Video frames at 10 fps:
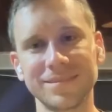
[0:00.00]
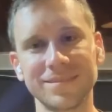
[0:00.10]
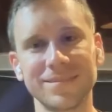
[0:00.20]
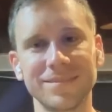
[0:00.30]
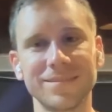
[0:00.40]

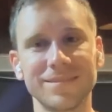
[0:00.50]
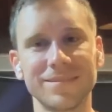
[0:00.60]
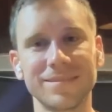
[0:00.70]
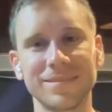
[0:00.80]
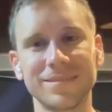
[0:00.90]

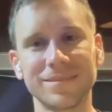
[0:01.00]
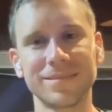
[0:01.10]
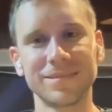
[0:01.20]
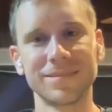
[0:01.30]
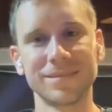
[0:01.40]

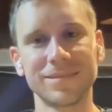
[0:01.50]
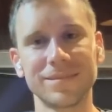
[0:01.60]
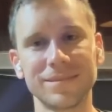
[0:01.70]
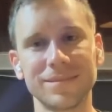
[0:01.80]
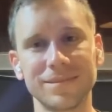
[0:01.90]

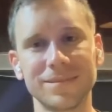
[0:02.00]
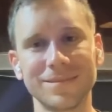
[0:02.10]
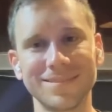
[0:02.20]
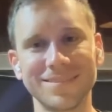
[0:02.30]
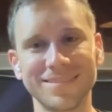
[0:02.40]

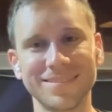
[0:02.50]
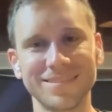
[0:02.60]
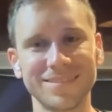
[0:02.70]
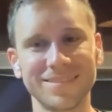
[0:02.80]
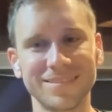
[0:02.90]

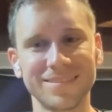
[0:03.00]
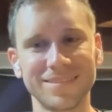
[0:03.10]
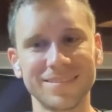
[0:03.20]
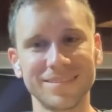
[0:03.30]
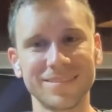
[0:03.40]

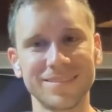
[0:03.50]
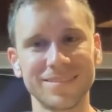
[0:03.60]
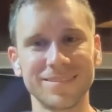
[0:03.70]
This person isn't speaking.